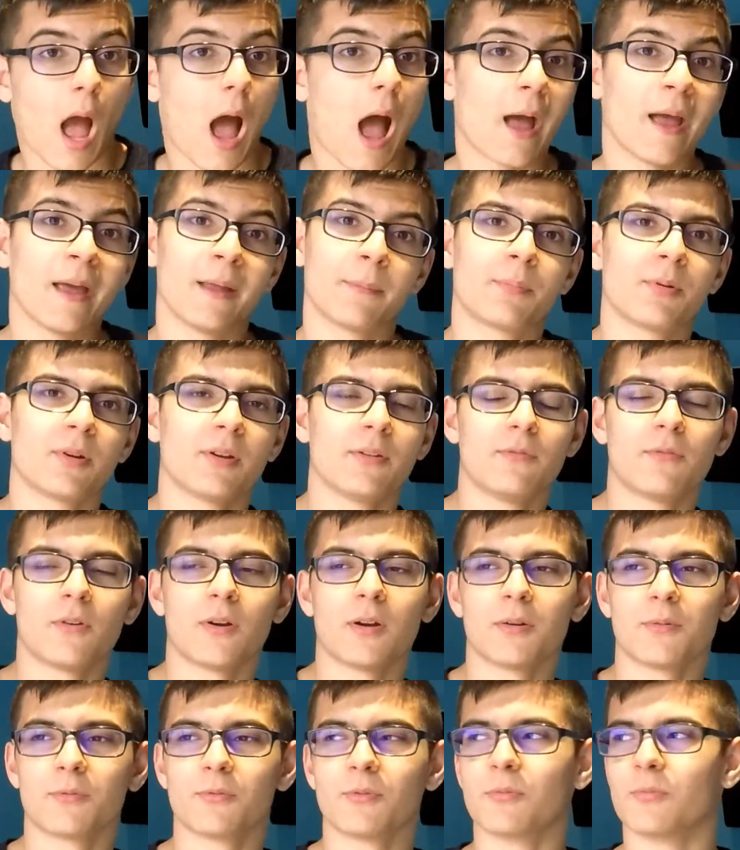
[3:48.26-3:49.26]
I had pretty
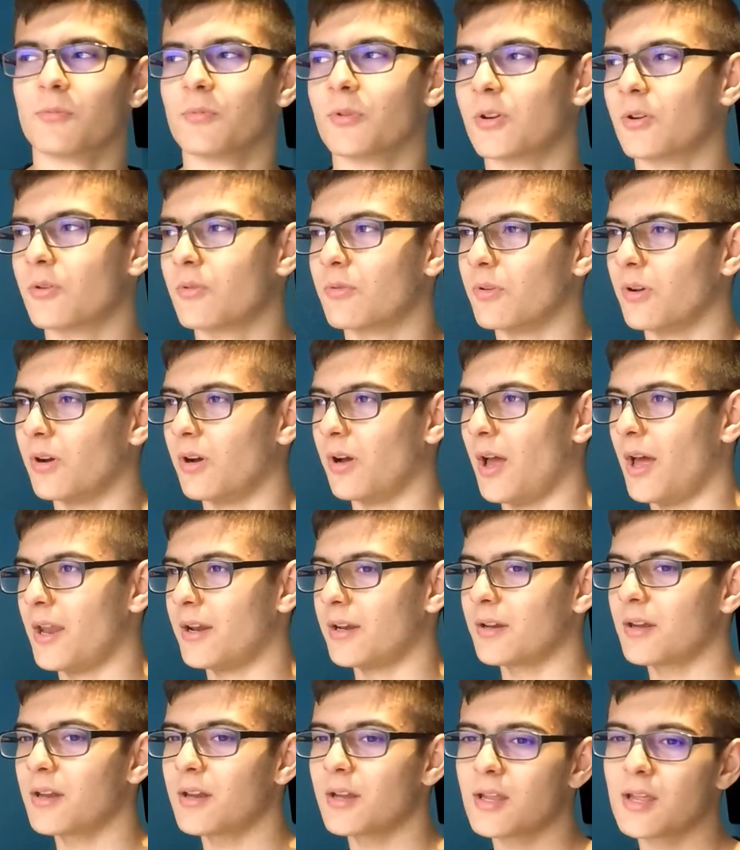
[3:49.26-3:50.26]
fun
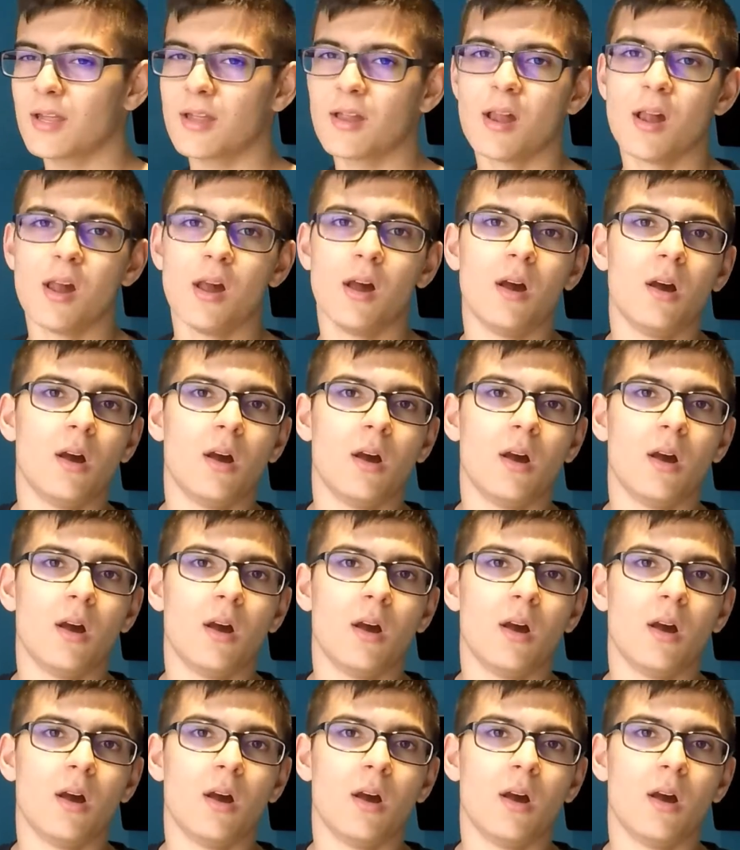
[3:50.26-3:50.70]
editing it,